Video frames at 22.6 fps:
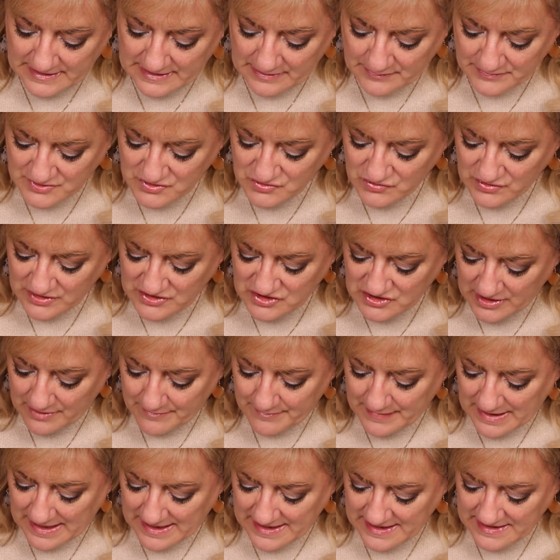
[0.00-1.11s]
I will stretch
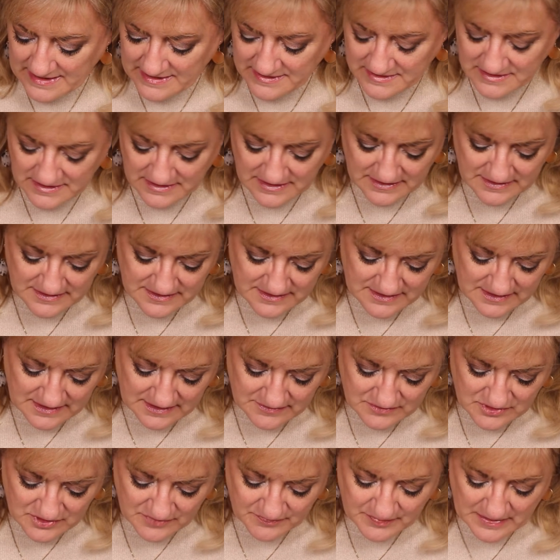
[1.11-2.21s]
out my hand against
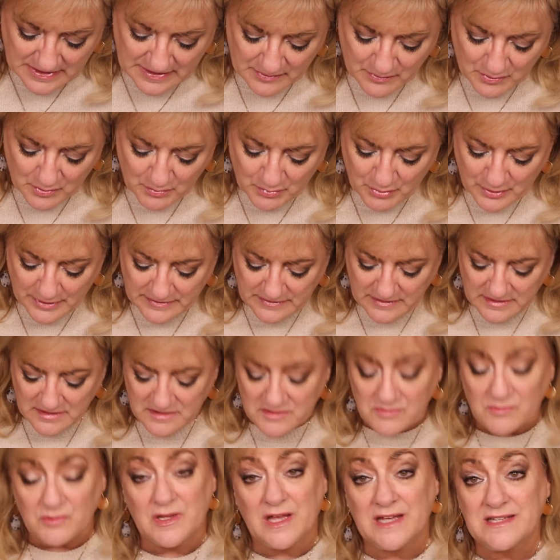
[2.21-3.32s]
Egypt, and I will bring the
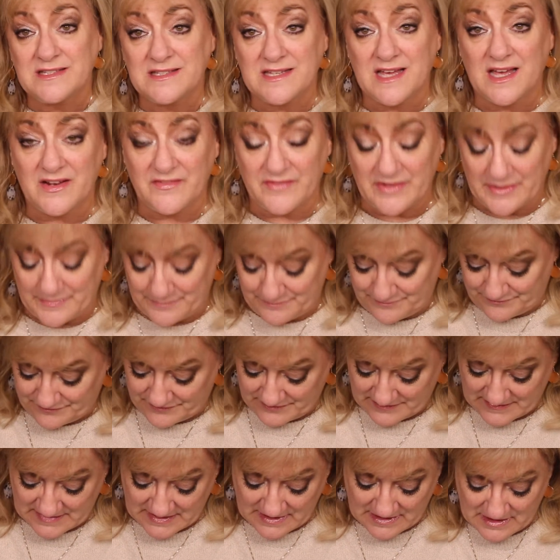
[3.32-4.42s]
Israelites out of it.
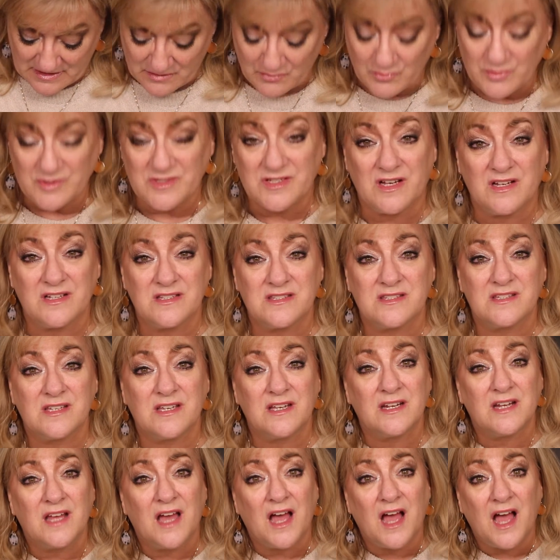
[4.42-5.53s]
In other words, God's saying,
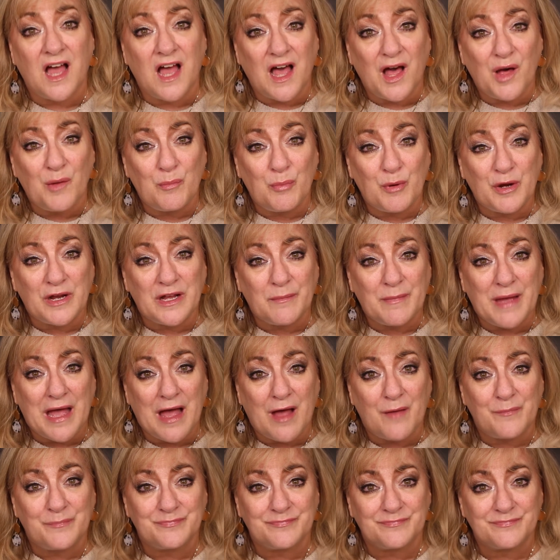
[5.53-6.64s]
I'll bring them
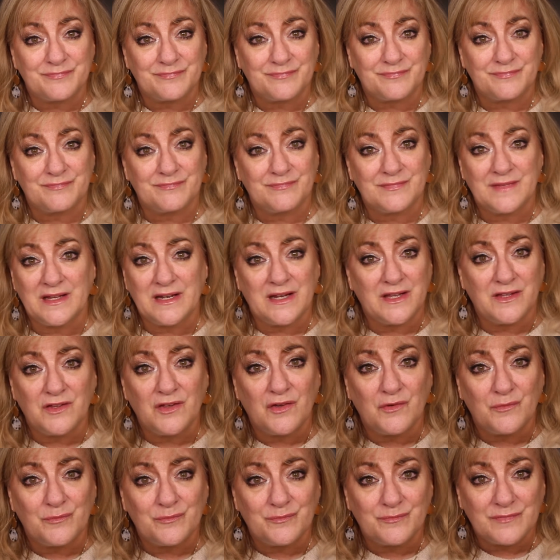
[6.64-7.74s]
out. It ain't you.
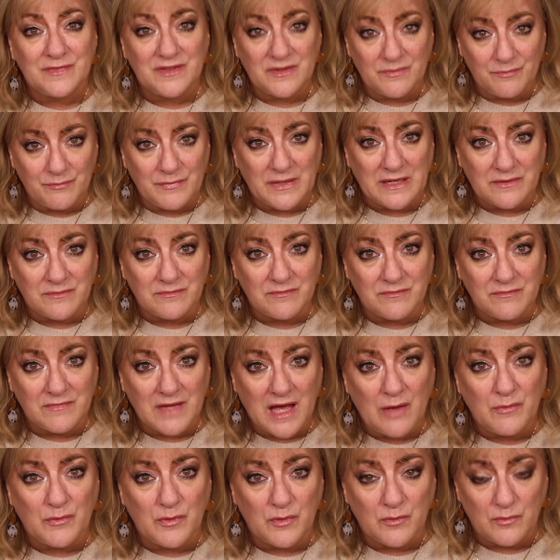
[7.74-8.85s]
It's me.
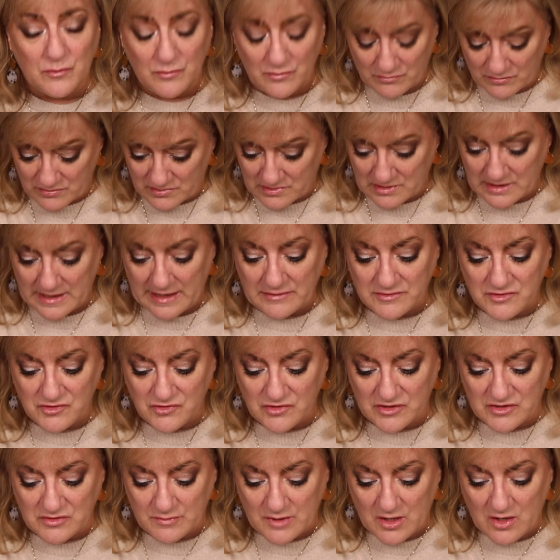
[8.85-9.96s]
I will
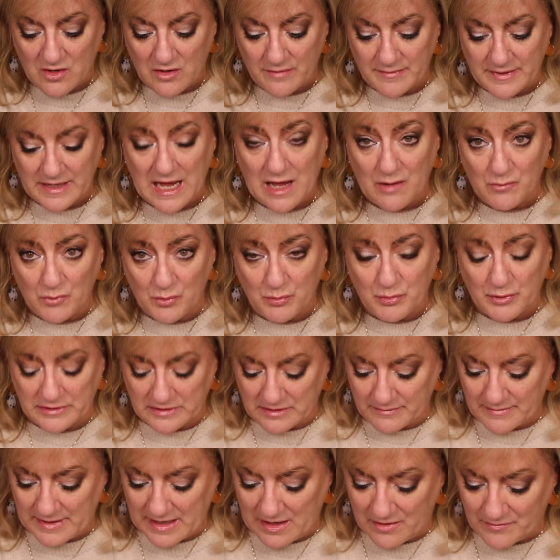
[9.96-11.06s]
outstretch my arm, and I will bring
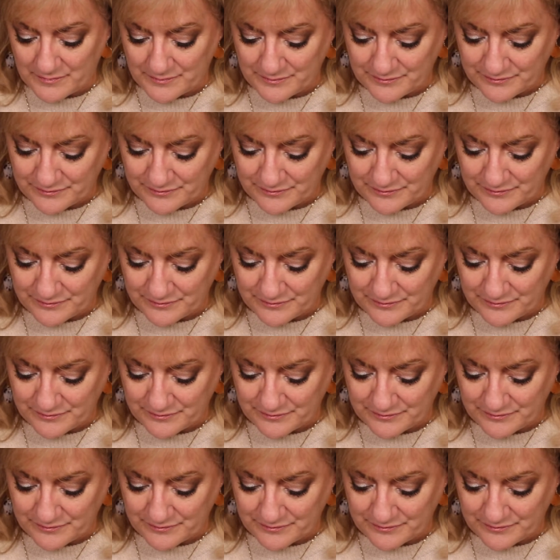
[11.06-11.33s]
them out.